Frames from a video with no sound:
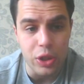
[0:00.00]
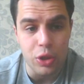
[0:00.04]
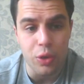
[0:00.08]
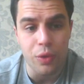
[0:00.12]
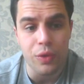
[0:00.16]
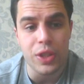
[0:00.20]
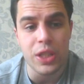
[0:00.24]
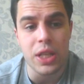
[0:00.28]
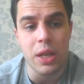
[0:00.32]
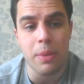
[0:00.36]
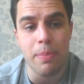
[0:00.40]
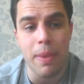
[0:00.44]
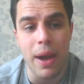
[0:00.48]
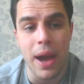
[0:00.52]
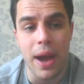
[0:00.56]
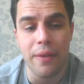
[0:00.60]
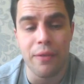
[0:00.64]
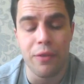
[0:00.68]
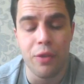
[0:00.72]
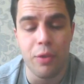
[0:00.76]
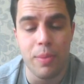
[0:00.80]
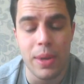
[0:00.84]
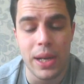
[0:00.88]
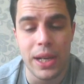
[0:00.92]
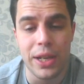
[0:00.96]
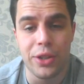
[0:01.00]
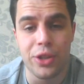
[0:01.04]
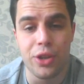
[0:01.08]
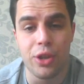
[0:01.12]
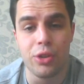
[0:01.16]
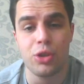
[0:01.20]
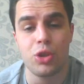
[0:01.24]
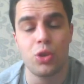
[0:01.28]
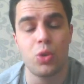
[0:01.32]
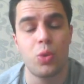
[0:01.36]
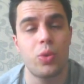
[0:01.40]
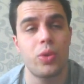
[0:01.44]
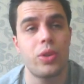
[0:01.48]
It's obviously bad for Billy
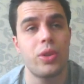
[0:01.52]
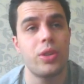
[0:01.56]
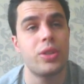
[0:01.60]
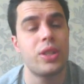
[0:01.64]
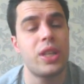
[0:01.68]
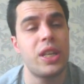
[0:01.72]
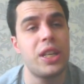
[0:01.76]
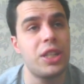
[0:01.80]
Joe Saunders.